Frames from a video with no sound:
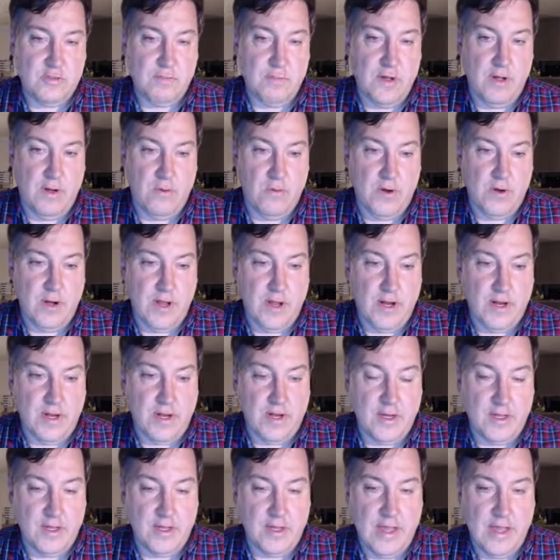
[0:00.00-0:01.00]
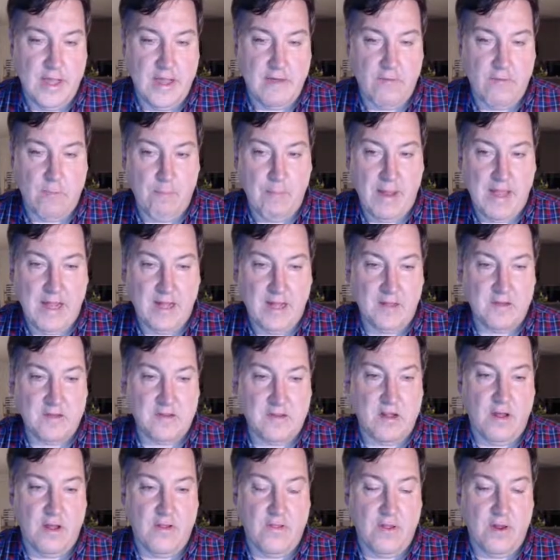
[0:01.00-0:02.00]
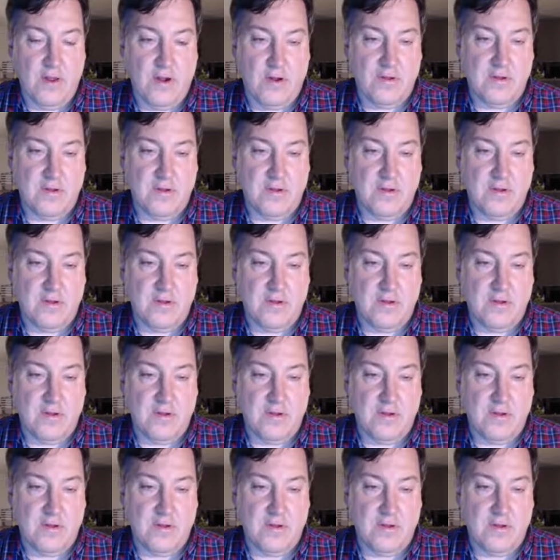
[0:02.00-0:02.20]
but we're not going to have a balance on there.